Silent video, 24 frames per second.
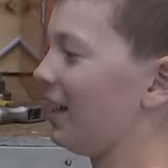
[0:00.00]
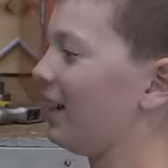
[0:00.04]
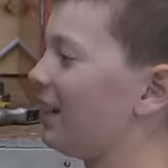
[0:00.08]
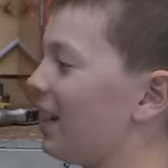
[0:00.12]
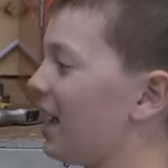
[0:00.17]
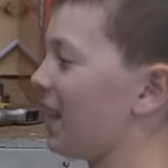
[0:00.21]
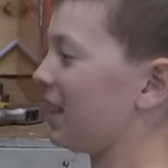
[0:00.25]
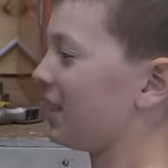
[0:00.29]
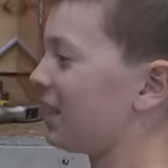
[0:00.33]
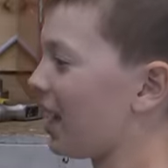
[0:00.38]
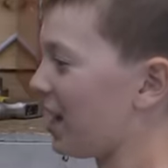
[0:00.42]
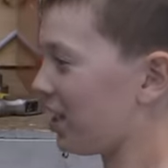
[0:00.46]

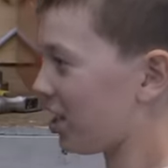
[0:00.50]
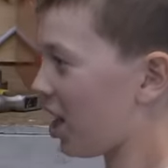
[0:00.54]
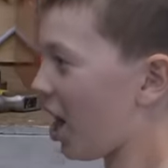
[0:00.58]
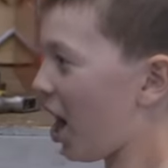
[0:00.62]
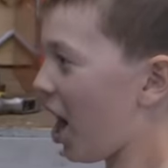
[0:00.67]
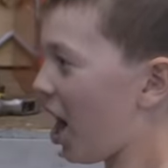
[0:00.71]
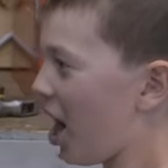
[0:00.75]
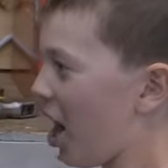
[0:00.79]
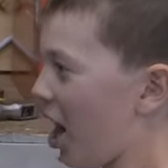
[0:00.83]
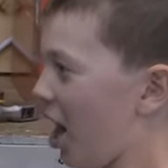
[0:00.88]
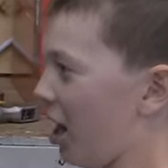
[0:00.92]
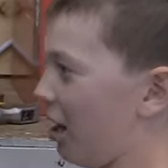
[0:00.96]
Let's
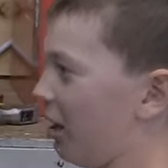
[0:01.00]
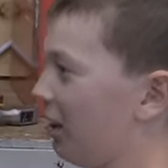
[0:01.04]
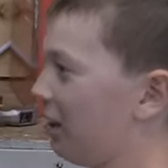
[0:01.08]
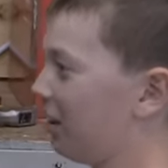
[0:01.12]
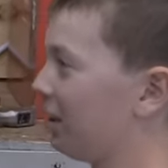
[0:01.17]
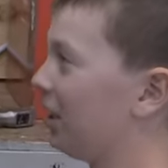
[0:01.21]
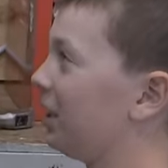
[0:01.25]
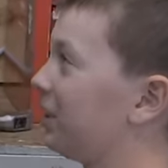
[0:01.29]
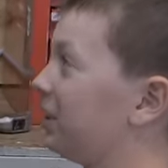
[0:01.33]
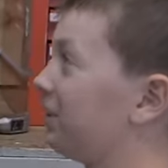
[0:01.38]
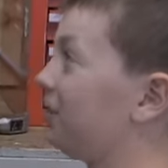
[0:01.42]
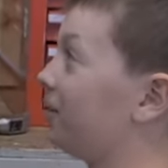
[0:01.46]

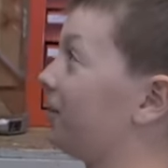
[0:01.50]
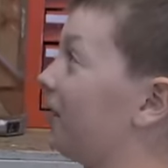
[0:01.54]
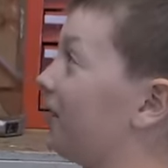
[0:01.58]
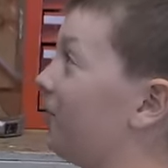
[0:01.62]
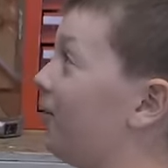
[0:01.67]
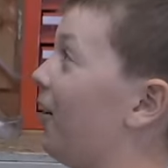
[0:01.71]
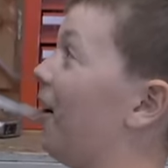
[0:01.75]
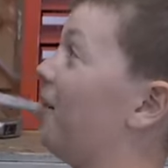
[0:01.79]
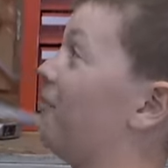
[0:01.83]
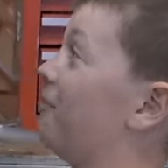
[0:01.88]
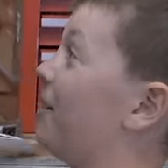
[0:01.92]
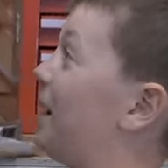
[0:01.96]
do it the
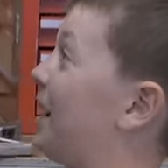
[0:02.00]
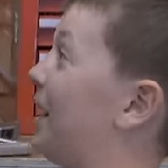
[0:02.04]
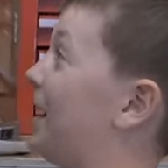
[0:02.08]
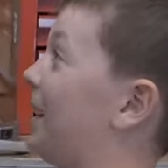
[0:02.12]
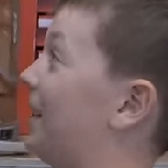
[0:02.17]
fun way.